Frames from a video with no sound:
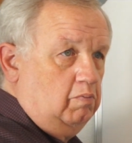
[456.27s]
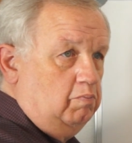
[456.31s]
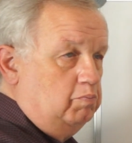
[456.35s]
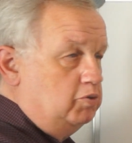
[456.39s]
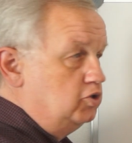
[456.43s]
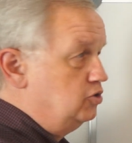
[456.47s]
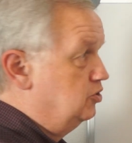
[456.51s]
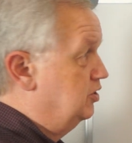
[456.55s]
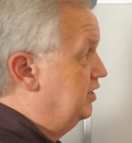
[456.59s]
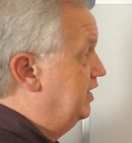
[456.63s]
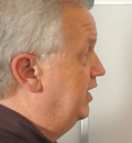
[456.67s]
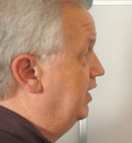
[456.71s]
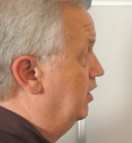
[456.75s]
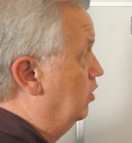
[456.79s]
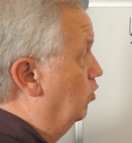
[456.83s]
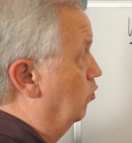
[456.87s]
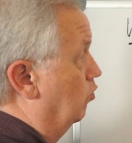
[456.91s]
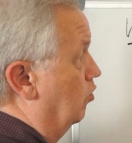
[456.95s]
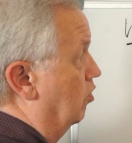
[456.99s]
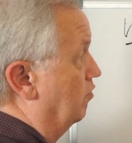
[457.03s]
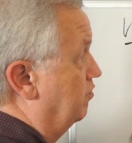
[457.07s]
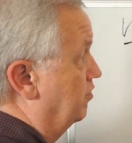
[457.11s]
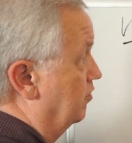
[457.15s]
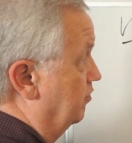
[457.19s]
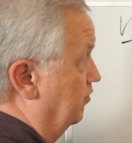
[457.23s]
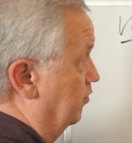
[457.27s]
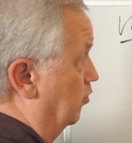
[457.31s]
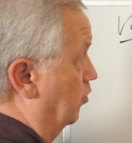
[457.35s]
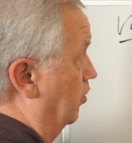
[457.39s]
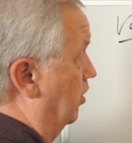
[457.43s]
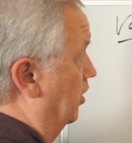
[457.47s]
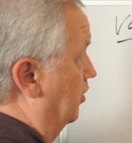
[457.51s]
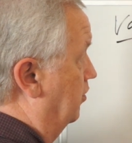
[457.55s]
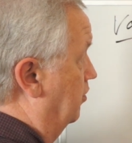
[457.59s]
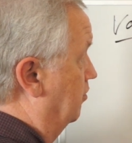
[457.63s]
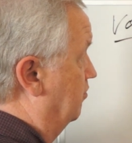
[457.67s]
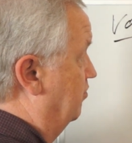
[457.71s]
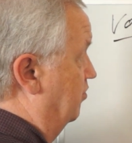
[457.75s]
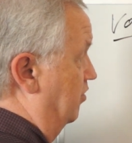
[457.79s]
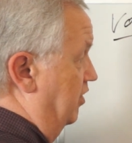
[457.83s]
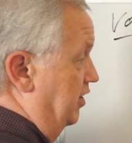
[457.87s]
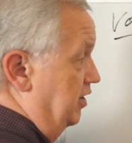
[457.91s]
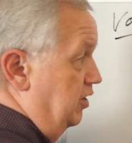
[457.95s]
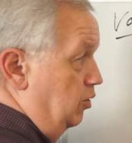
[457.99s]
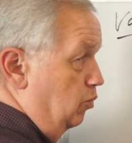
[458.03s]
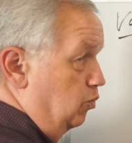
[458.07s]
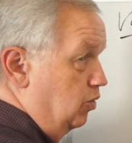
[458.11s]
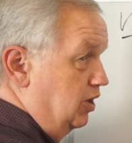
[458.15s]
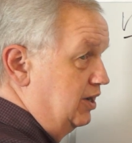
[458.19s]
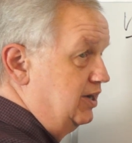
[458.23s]
But you can't go over 400 for
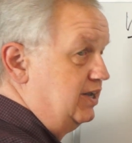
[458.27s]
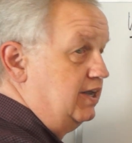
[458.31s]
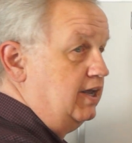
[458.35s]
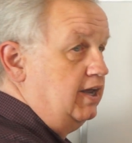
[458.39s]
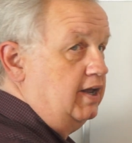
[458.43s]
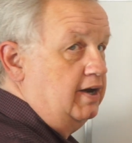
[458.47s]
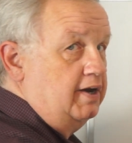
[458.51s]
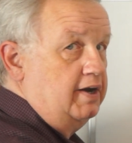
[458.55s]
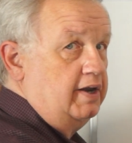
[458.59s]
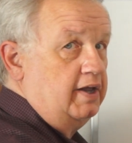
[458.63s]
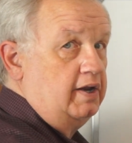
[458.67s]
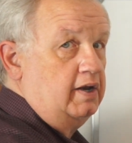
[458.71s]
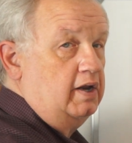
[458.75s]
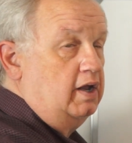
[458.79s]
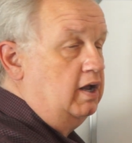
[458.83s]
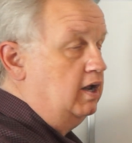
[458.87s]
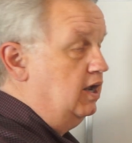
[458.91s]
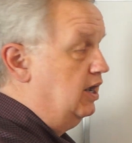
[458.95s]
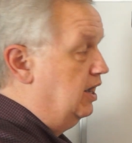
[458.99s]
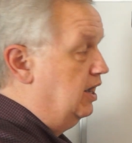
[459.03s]
any one candidate,